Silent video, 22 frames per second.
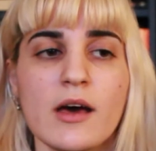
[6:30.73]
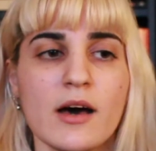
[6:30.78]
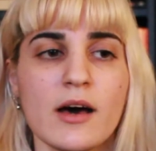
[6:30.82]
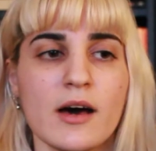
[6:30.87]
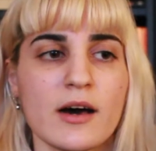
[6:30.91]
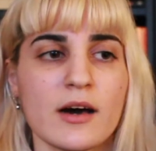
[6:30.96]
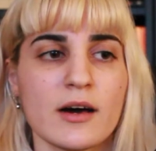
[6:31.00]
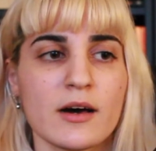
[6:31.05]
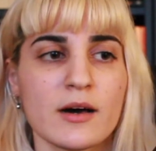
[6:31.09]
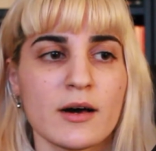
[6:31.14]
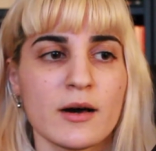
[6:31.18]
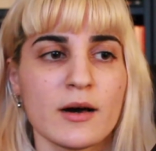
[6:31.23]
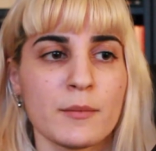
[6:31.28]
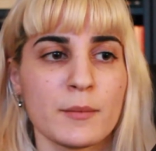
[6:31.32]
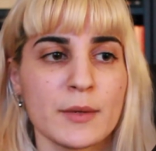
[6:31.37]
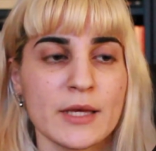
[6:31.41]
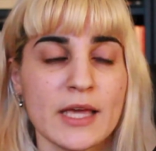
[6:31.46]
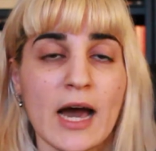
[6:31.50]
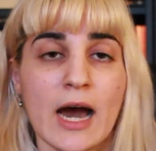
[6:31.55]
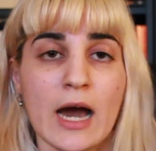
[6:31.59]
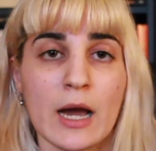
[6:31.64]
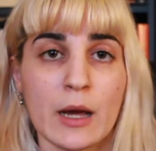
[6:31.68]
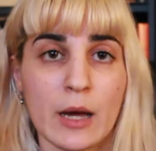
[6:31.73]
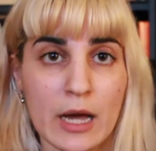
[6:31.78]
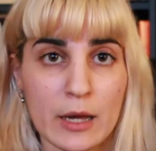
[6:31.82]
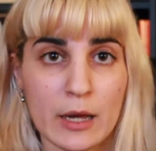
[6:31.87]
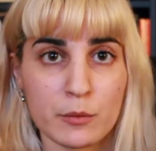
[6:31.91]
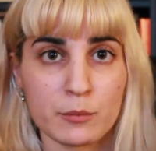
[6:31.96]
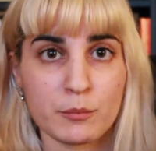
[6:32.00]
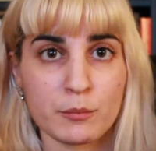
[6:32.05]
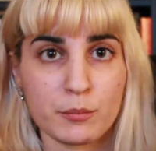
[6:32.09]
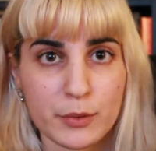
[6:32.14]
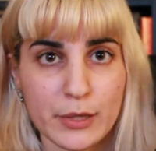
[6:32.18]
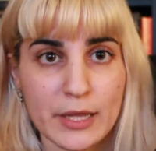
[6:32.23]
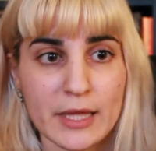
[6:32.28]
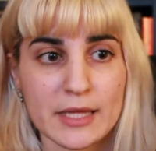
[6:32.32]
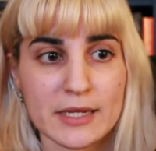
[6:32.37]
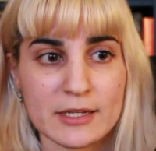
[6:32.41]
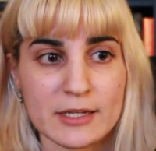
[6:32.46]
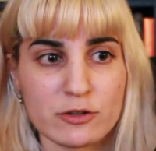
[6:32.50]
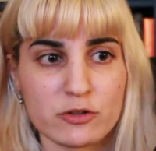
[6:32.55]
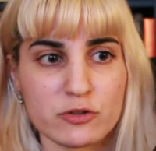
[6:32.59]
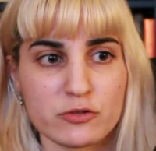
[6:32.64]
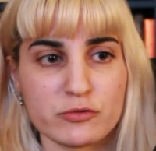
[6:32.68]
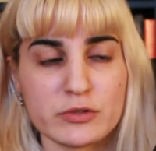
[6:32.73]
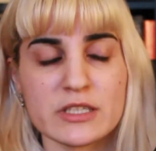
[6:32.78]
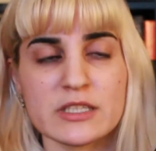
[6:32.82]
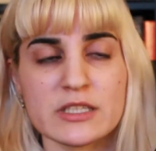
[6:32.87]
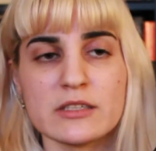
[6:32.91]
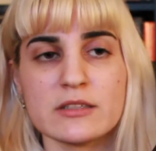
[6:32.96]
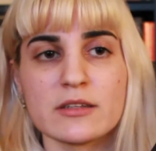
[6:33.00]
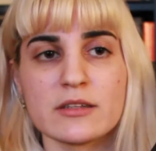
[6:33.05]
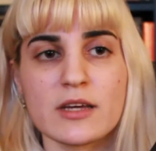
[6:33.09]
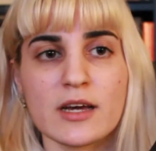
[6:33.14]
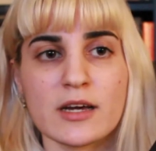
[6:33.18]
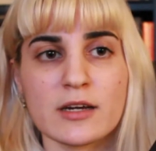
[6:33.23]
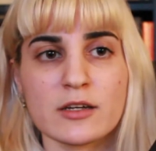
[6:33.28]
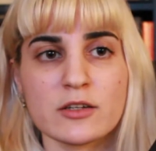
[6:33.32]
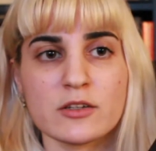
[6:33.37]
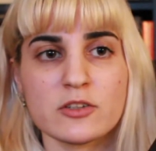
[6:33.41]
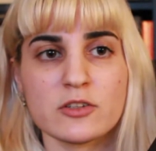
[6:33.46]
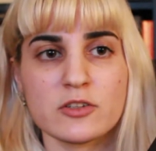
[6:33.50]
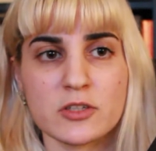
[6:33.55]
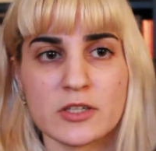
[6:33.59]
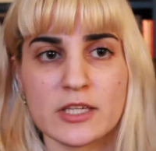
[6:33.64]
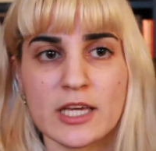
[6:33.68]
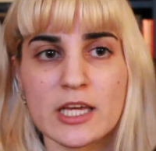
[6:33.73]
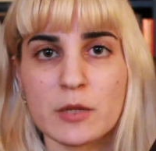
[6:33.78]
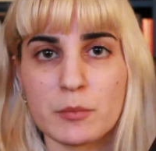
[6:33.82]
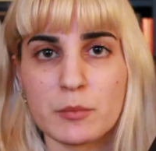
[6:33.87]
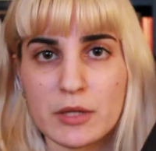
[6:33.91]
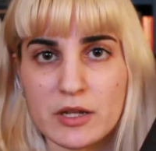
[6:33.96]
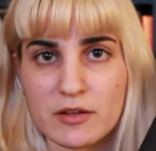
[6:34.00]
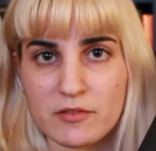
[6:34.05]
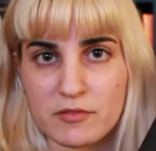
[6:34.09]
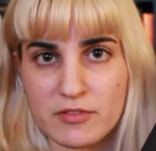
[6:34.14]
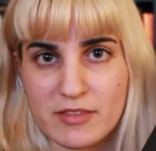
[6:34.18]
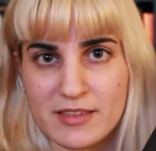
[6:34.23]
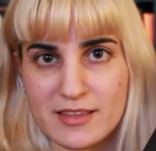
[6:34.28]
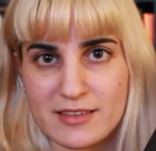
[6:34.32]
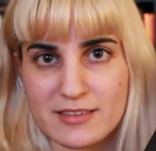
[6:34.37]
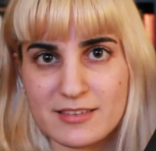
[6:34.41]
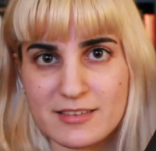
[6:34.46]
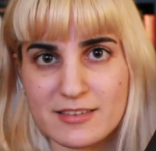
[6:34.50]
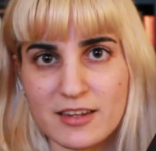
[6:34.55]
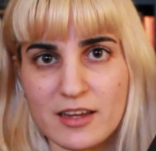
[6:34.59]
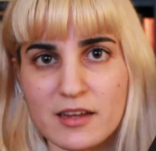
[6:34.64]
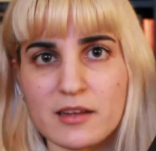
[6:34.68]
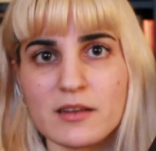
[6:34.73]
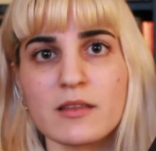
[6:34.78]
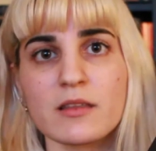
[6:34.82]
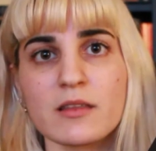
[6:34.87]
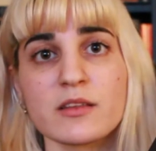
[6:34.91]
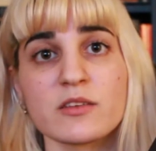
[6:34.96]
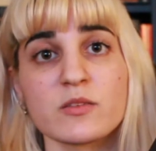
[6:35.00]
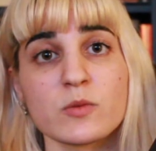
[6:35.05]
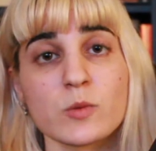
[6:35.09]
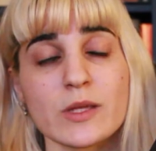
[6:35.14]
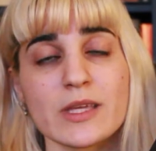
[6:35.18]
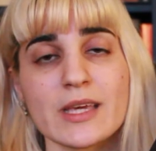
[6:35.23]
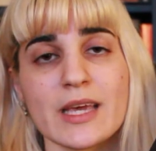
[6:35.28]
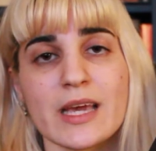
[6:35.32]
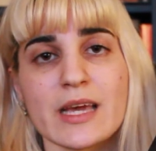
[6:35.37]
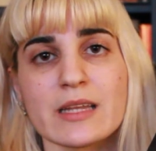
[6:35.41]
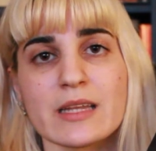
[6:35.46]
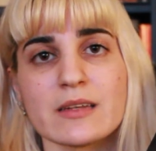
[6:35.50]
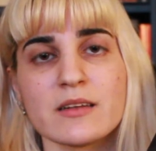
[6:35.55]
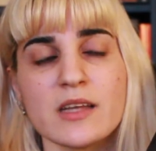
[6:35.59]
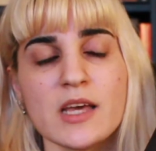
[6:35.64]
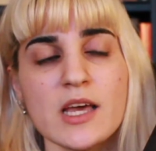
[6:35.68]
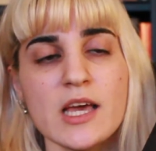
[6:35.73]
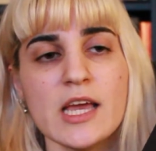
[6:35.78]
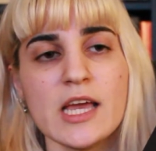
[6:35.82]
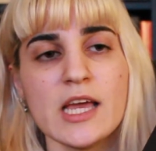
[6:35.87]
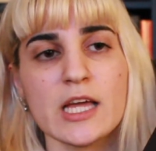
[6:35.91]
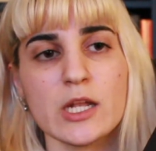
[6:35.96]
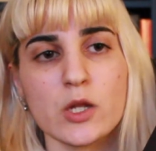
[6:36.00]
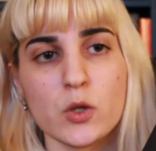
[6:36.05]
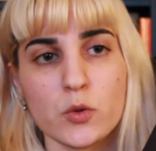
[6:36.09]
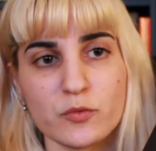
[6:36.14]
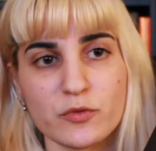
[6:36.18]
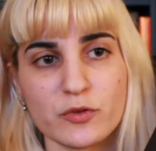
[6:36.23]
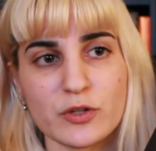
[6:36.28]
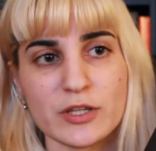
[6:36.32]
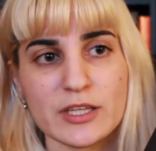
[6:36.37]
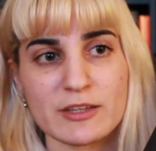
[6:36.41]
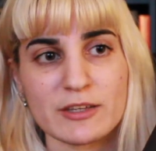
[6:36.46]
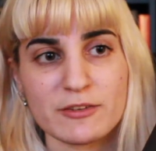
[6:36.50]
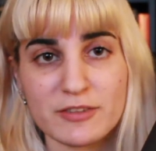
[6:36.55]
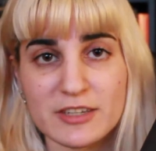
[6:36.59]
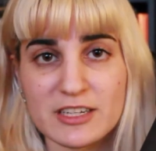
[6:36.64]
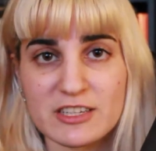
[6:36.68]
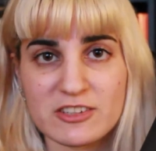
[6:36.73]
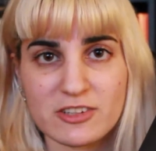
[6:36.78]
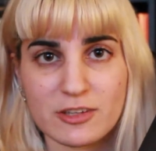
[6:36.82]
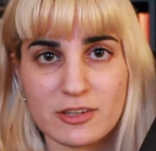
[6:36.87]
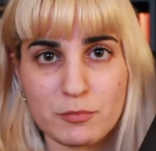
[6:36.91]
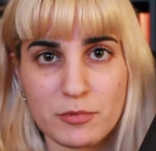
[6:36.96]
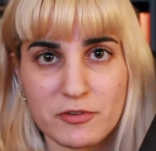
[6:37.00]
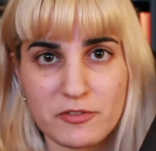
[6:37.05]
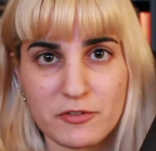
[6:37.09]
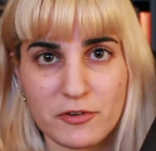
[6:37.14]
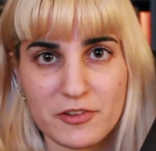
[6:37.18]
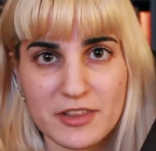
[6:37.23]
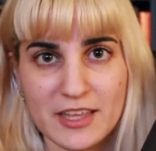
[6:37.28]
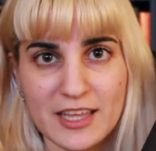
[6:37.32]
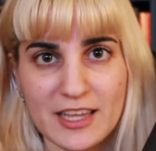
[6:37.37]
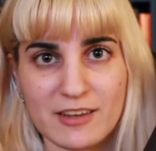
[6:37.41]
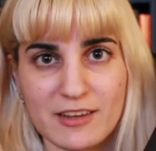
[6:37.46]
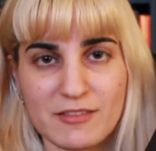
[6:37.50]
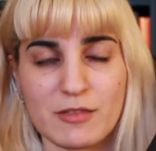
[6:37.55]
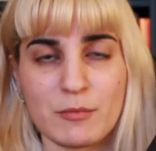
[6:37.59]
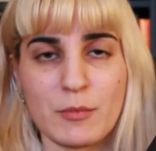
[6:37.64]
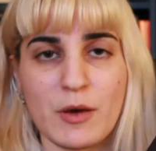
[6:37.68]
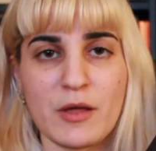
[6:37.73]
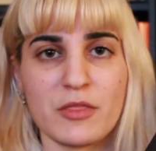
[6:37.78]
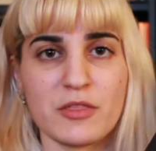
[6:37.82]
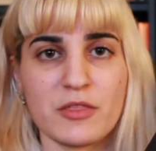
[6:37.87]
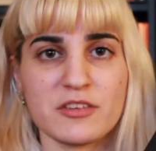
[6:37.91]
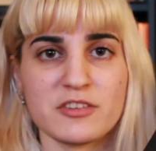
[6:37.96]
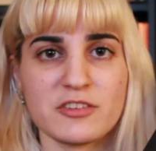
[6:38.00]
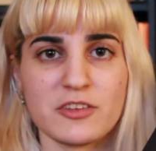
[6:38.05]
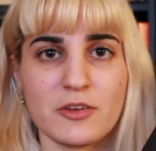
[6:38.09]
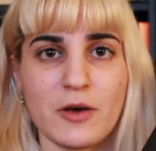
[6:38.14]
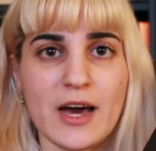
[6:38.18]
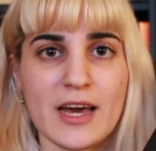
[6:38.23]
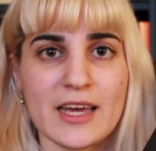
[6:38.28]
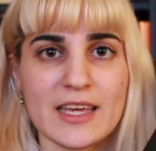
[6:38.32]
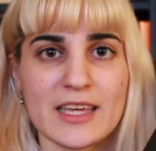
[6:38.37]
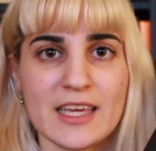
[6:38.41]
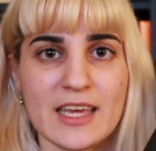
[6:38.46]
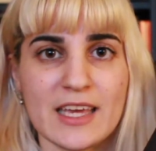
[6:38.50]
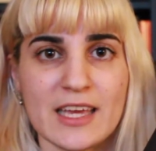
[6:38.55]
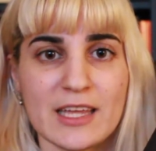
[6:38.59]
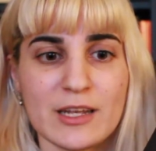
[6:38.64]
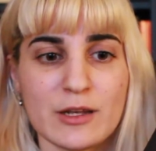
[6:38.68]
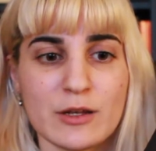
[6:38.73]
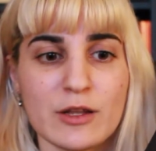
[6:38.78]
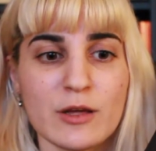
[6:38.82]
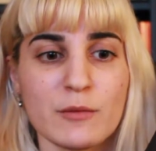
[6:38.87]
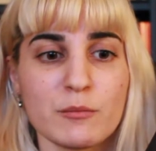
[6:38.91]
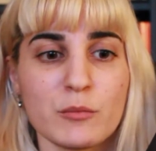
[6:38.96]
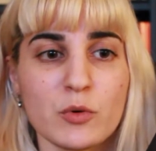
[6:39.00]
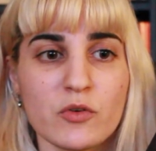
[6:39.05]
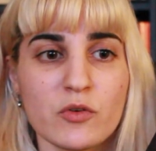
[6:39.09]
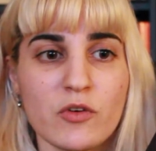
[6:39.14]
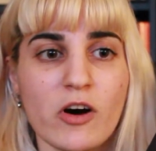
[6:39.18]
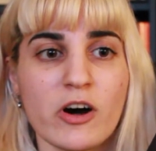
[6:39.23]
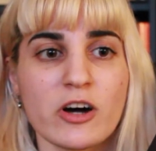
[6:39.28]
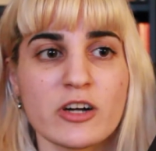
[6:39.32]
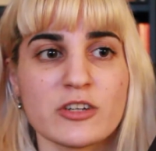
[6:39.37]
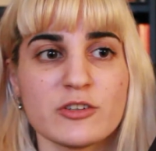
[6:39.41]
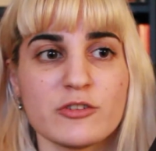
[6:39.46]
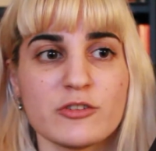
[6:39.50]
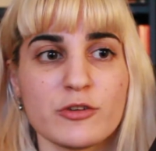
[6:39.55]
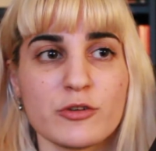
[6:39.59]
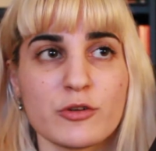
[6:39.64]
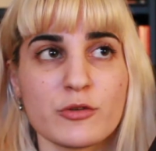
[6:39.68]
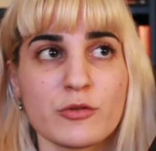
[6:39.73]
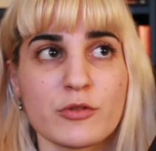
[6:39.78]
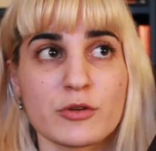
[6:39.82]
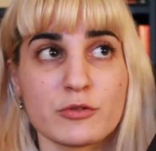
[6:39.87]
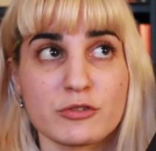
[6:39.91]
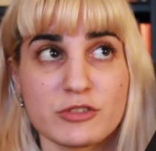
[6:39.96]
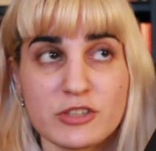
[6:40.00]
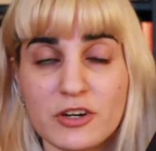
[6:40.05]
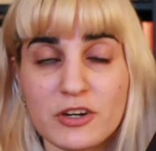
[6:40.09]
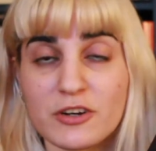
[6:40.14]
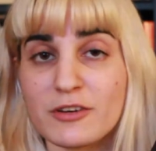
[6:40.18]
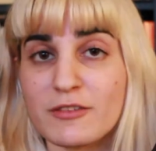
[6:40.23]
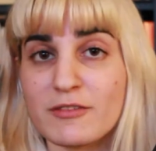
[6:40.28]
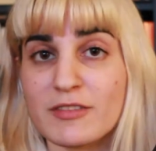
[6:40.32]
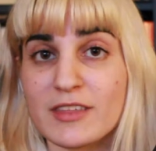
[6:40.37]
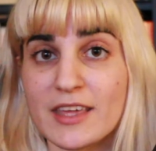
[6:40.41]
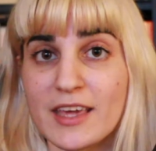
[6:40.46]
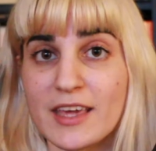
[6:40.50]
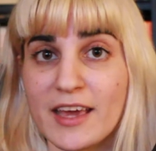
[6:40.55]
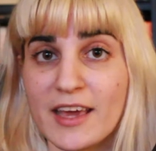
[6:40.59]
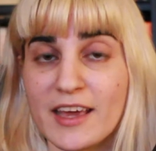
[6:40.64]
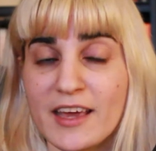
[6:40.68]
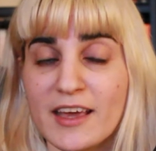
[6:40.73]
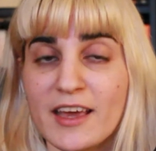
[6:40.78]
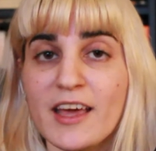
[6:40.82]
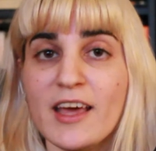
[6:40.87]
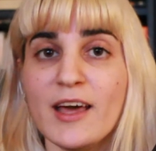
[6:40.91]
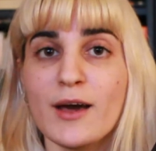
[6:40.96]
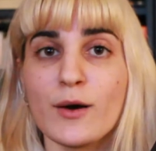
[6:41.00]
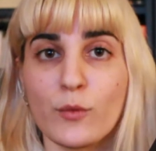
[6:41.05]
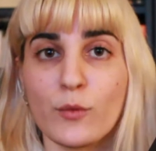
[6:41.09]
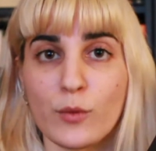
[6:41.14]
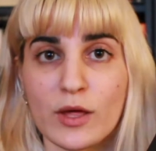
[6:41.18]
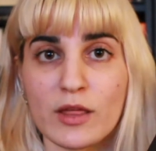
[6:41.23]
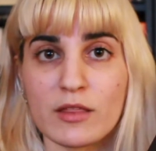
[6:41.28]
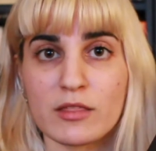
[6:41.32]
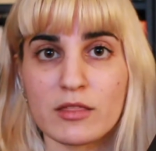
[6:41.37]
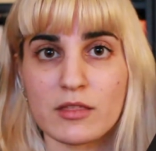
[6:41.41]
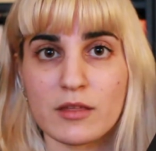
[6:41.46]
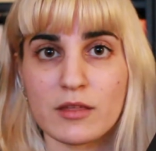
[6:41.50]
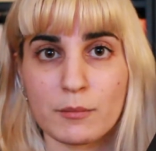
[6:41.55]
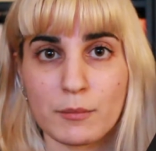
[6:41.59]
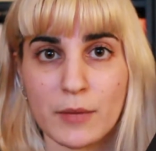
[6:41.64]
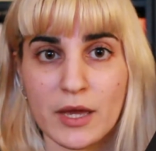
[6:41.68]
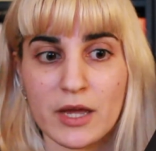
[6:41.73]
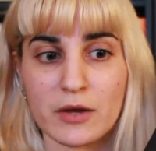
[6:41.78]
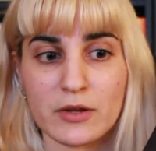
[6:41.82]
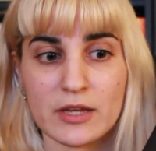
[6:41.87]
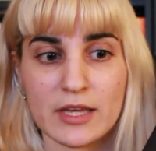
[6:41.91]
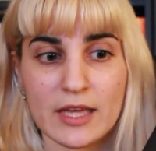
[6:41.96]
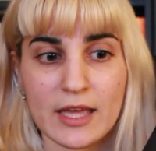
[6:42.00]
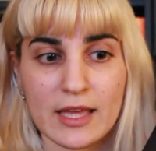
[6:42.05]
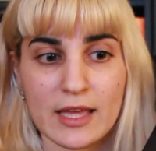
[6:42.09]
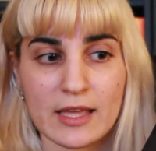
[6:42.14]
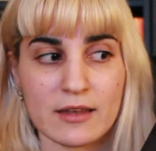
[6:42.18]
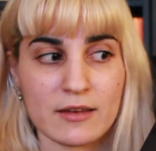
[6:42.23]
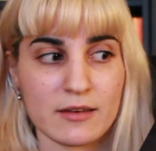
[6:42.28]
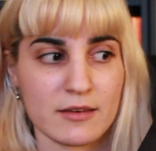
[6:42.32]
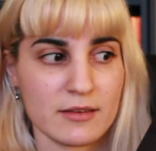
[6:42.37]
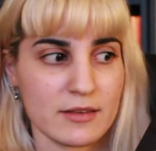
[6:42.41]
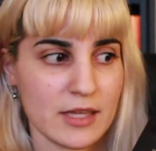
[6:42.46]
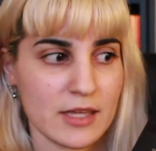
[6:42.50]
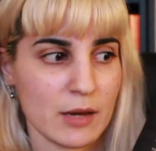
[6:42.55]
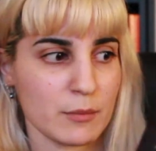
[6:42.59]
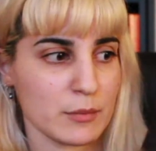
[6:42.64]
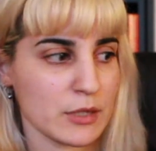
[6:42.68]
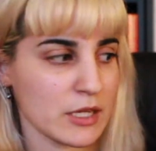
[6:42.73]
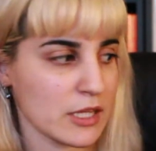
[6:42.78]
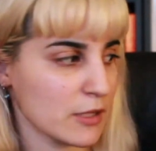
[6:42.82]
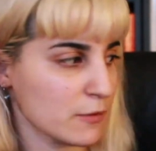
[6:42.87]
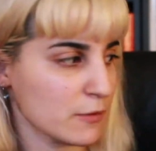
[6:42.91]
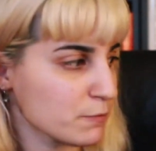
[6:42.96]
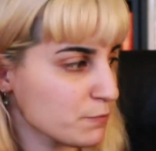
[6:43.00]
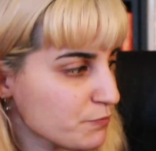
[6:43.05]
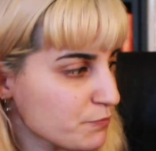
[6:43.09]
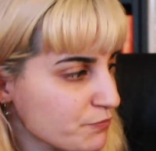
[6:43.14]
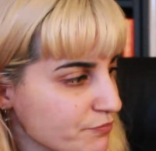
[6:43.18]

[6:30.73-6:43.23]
But yeah, I'm planning to read, to get a bit of this done this weekend and hopefully finish it before the end of the month so I can move on to The Return of the King with Mary and Yamini.